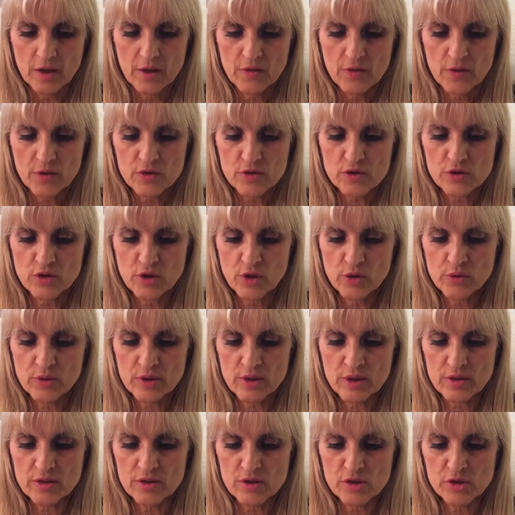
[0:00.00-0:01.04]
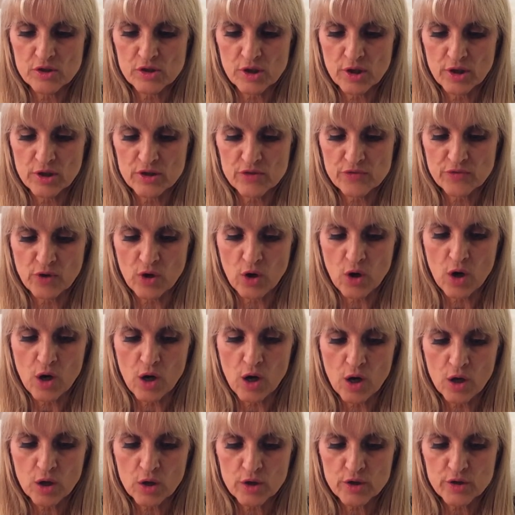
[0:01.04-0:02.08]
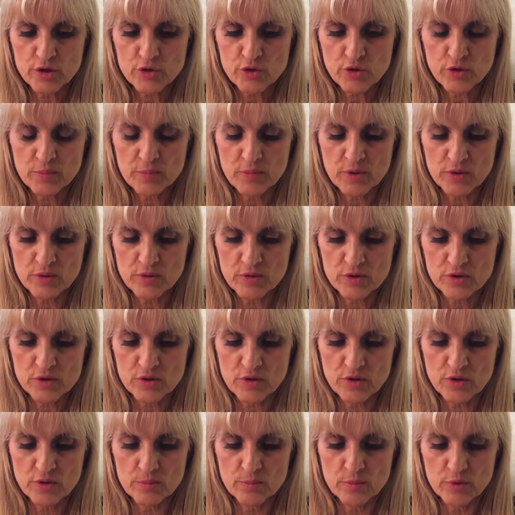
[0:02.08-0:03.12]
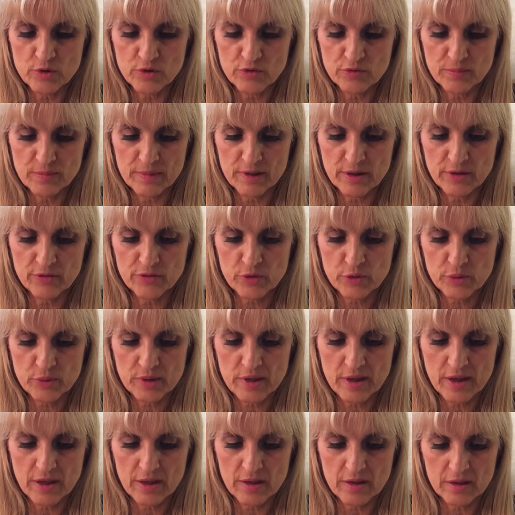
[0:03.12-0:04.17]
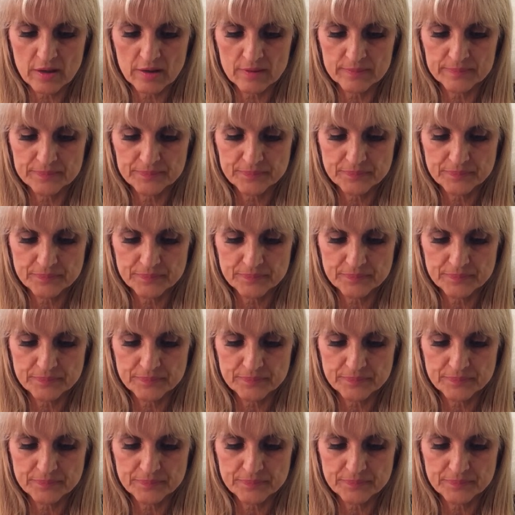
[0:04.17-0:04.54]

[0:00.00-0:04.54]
There's no need to judge, for all contributes to the movement of Creator.